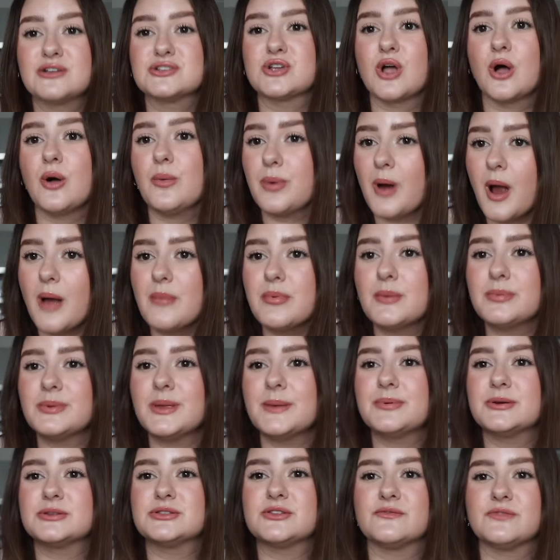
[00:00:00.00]
So I'll probably
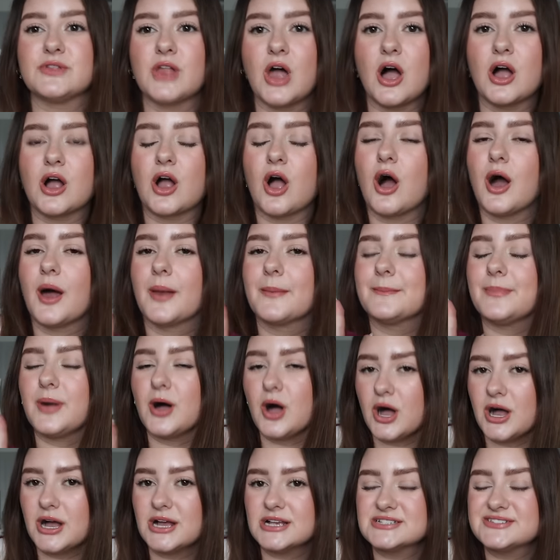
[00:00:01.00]
put the vlog on
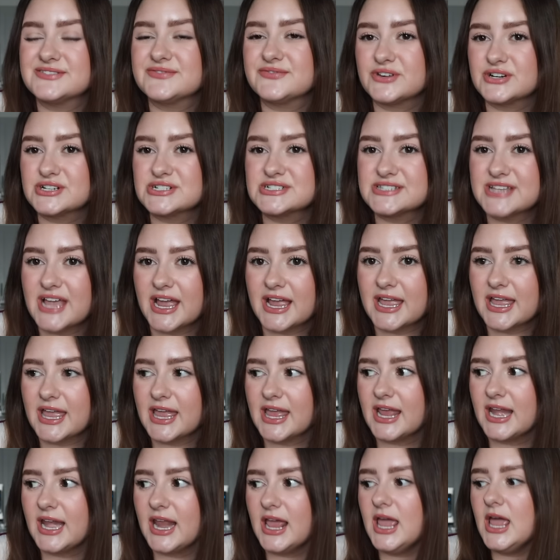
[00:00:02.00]
pause for a
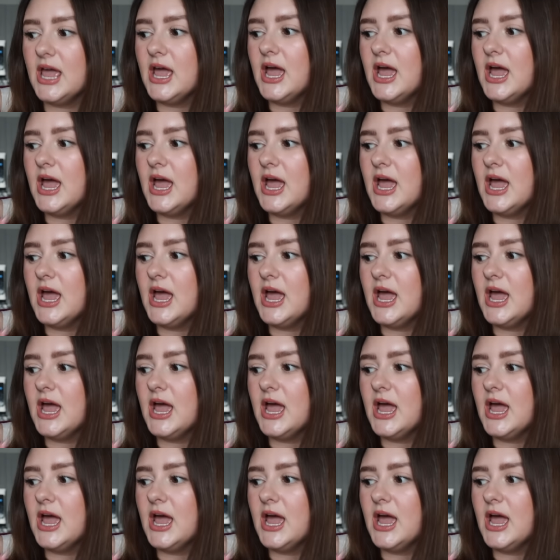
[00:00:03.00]
second.